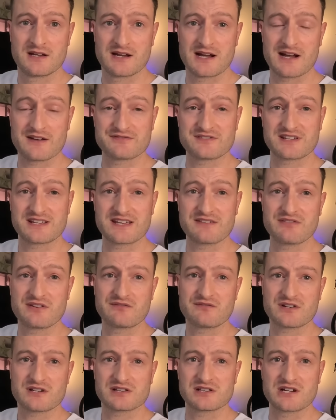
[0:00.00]
After
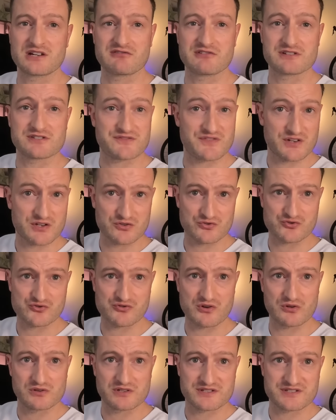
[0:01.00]
giving the clearance, the
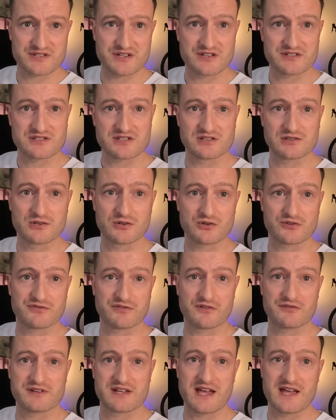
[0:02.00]
controller turned to look
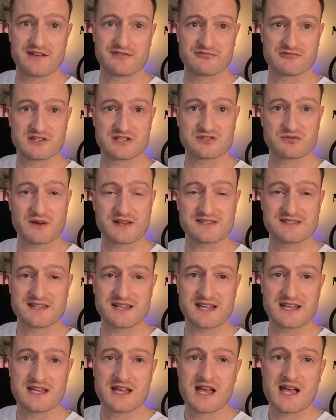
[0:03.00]
for the
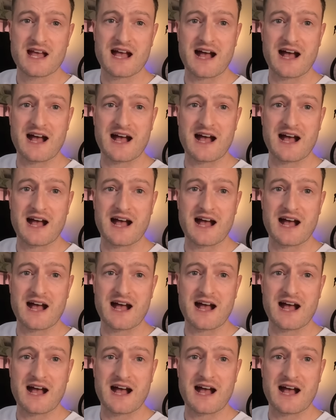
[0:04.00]
A320